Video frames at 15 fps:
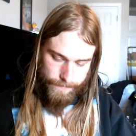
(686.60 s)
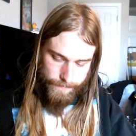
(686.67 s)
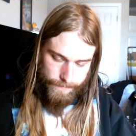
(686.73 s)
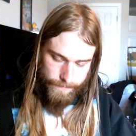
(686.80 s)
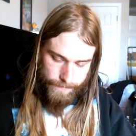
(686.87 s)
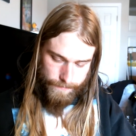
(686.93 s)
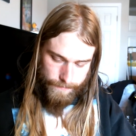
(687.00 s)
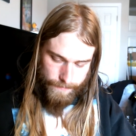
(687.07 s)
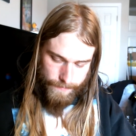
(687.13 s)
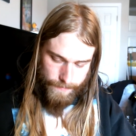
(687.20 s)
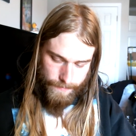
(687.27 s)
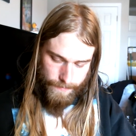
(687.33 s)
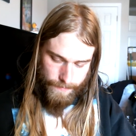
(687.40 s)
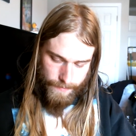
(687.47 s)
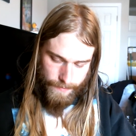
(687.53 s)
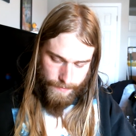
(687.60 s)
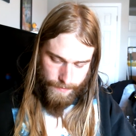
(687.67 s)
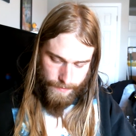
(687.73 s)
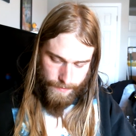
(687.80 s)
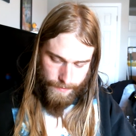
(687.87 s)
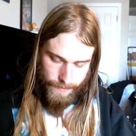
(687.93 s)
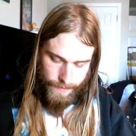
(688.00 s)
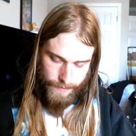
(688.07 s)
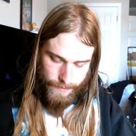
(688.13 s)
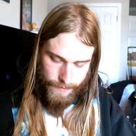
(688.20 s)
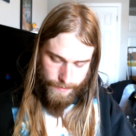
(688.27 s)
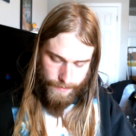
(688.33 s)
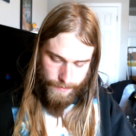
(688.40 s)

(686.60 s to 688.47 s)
[no speech]